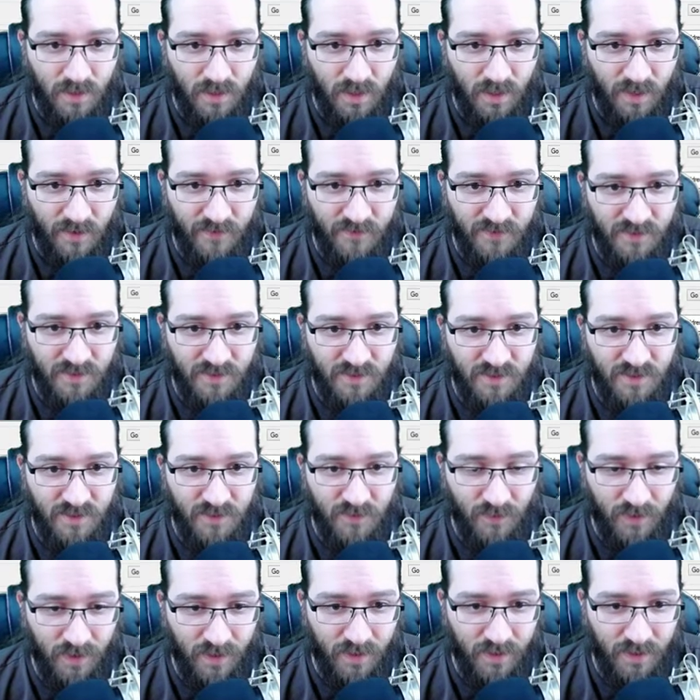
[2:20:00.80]
I have
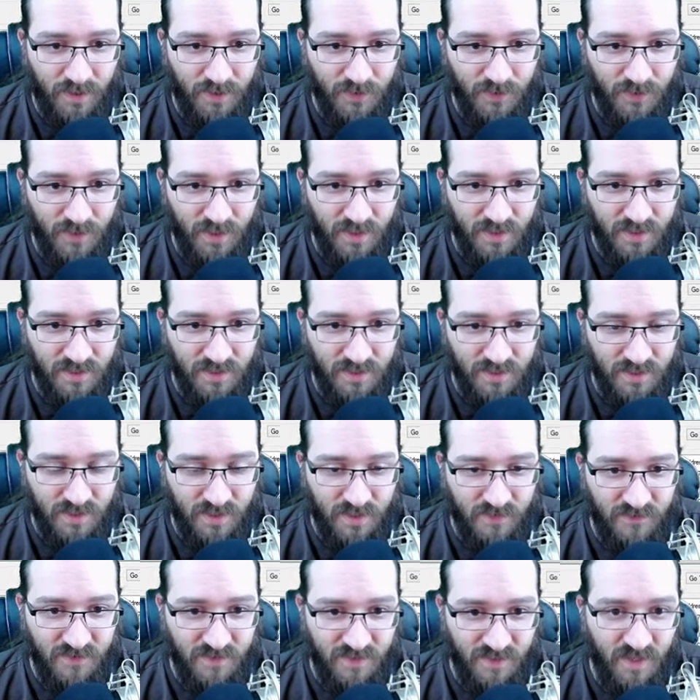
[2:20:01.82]
TYA twice instead
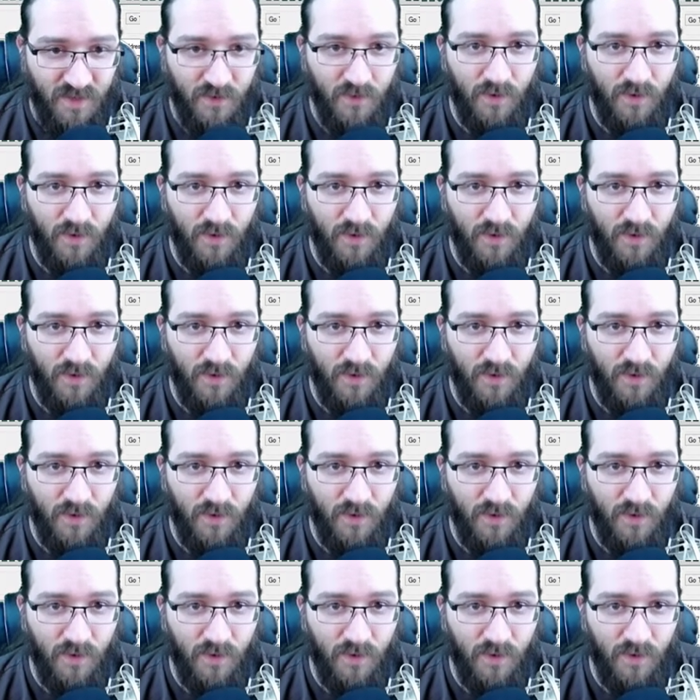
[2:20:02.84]
of TAY.